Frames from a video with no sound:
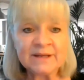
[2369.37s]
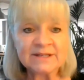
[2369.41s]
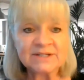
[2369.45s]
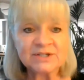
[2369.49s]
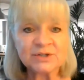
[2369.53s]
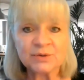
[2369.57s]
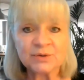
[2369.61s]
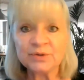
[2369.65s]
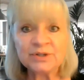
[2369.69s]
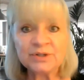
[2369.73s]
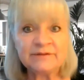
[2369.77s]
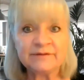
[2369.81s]

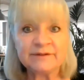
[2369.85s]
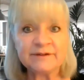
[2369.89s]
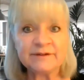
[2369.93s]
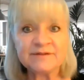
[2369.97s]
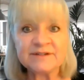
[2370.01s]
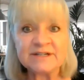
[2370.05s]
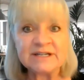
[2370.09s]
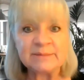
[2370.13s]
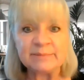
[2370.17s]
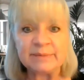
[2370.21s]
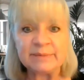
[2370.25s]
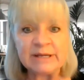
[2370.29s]
So only
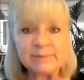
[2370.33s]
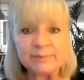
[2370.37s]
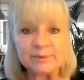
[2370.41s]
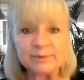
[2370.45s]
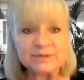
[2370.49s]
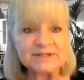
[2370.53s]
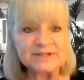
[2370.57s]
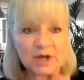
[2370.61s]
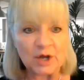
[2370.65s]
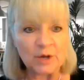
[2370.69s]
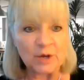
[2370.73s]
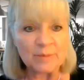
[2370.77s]
15
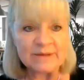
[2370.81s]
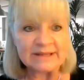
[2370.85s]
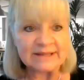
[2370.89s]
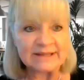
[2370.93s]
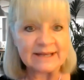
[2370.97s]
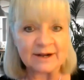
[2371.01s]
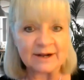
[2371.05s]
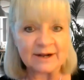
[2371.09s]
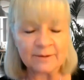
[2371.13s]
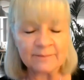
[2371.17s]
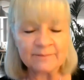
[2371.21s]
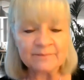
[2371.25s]
people saw me
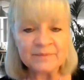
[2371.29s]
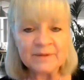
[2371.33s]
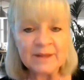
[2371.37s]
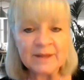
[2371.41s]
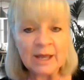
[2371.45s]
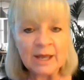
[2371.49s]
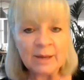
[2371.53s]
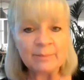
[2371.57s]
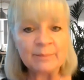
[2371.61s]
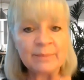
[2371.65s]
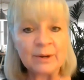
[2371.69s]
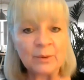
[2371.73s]
there.
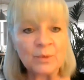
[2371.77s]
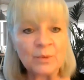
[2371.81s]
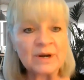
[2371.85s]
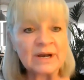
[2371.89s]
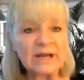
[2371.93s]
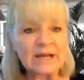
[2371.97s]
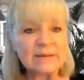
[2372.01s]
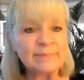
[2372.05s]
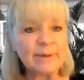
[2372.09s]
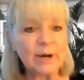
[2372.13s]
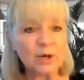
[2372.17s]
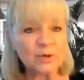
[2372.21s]
But
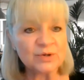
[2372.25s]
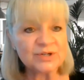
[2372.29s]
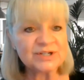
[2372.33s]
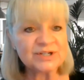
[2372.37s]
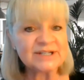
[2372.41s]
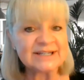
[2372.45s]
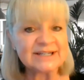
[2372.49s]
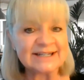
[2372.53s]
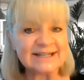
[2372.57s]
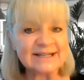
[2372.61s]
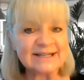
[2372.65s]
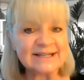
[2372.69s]
when I
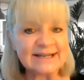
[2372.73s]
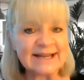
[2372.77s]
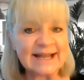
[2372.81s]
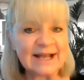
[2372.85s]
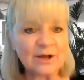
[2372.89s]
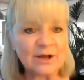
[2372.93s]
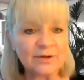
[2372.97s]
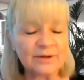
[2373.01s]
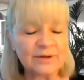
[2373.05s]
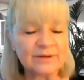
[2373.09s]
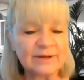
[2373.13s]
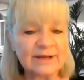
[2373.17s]
posted it,
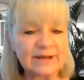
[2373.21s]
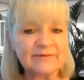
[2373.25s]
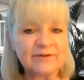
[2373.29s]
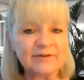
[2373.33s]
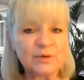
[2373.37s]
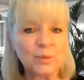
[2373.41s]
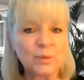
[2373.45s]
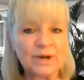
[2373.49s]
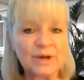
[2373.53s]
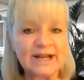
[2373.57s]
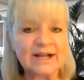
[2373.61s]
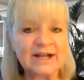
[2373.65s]
now
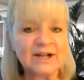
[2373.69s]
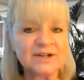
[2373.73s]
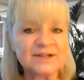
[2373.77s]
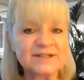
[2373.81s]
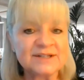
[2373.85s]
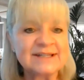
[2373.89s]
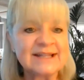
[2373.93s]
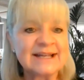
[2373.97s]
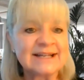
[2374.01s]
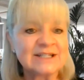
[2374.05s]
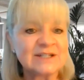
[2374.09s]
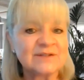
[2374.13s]
everyone
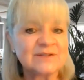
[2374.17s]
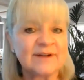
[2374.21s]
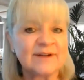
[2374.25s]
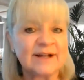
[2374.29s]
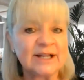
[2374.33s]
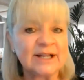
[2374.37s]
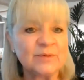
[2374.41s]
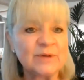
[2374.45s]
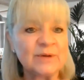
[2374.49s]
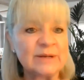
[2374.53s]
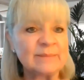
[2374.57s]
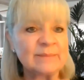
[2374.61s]
else that's
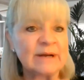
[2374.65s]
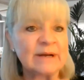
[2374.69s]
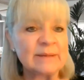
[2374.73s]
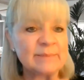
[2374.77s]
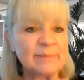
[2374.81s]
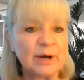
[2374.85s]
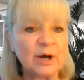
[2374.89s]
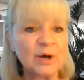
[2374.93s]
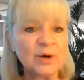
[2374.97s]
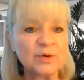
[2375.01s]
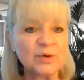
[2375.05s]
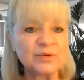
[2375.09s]
following
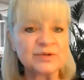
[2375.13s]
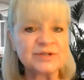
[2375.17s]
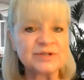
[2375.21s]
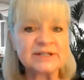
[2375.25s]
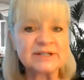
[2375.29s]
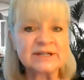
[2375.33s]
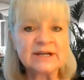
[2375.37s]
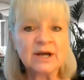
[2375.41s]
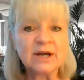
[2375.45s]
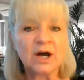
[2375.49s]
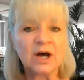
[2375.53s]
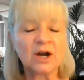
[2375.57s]
my
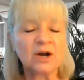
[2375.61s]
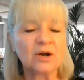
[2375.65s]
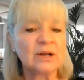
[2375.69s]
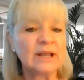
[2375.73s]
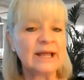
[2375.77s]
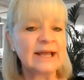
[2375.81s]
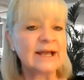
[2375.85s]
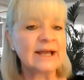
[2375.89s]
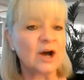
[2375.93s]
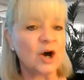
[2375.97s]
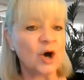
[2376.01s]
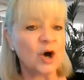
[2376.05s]
post are
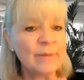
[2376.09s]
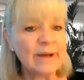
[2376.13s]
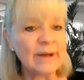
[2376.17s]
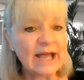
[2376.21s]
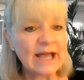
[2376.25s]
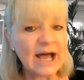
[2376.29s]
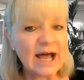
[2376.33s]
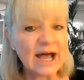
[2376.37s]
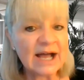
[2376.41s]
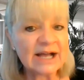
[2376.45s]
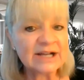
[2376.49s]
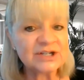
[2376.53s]
like, oh
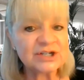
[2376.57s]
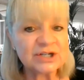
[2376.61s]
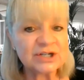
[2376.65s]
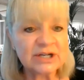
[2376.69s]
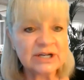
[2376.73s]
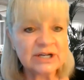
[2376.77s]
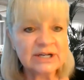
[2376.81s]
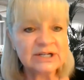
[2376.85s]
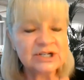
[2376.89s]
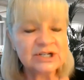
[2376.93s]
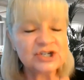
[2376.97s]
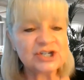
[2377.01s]
my gosh,
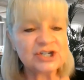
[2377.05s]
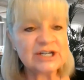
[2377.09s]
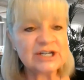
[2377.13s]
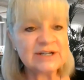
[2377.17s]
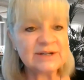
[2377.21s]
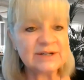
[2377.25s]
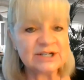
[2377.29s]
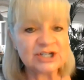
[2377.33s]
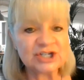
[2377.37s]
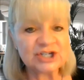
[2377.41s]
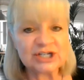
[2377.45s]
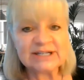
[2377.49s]

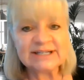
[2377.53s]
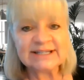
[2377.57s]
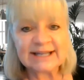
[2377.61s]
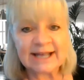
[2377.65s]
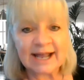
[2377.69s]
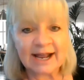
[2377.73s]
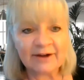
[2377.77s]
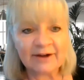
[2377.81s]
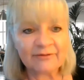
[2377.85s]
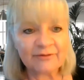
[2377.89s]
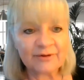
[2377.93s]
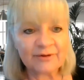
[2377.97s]
she's
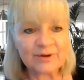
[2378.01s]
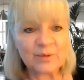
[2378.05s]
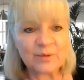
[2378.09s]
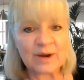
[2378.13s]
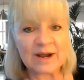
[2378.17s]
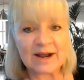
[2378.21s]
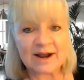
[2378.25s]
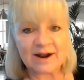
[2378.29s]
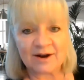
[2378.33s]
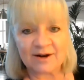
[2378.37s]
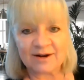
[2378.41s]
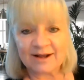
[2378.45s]

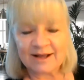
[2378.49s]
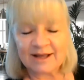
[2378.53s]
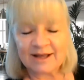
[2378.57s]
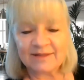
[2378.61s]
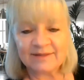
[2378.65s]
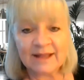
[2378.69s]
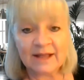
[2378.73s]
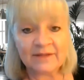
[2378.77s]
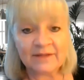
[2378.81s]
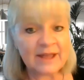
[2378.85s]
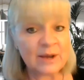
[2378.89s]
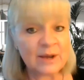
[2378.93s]
everywhere.
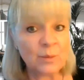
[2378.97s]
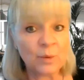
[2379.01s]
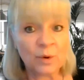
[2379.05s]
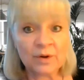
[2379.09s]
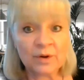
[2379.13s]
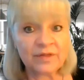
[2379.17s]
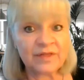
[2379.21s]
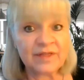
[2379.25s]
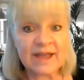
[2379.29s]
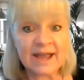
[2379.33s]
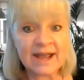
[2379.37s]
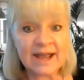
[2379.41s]
Now they
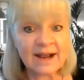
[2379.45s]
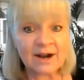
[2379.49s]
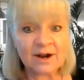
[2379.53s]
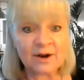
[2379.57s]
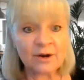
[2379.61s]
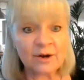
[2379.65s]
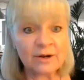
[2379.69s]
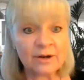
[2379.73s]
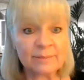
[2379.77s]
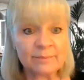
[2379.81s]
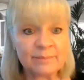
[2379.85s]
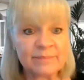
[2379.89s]
weren't
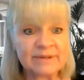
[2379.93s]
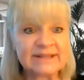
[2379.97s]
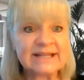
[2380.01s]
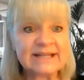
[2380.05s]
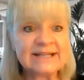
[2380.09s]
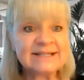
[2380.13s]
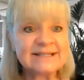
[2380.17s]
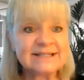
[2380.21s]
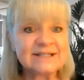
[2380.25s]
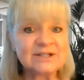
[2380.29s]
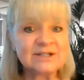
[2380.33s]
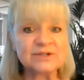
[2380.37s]
there, but
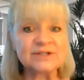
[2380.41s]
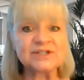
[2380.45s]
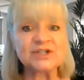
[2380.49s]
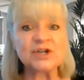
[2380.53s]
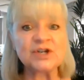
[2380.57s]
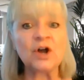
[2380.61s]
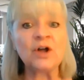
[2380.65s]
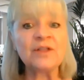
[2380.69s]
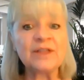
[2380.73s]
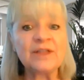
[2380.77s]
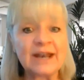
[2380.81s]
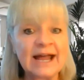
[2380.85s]
they still
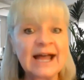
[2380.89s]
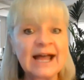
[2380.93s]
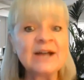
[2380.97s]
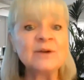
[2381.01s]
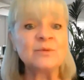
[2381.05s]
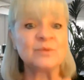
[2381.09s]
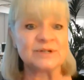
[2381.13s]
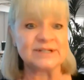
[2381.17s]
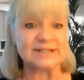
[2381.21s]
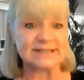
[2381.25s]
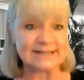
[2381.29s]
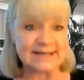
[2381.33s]
saw that
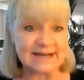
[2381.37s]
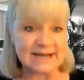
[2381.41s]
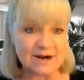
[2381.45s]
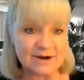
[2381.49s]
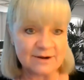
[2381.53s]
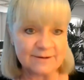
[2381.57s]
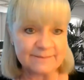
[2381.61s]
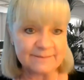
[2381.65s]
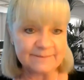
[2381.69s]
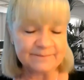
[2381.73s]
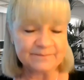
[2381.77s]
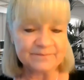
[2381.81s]
I was
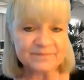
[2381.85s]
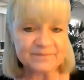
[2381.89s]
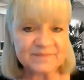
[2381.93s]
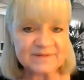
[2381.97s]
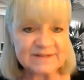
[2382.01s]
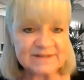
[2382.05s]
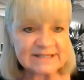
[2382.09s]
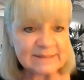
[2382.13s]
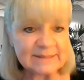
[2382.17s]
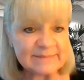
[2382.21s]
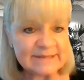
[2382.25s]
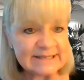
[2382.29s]
there.
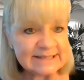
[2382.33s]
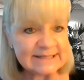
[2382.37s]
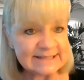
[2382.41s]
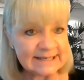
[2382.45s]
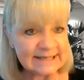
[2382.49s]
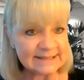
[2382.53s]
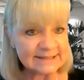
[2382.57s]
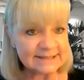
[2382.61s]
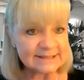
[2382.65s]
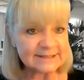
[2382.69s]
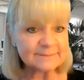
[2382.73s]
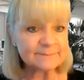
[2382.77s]
Does that make
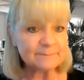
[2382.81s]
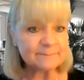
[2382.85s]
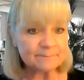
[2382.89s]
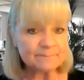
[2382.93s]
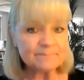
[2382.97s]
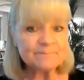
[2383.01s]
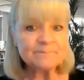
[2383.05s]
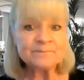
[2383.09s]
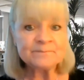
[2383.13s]
sense?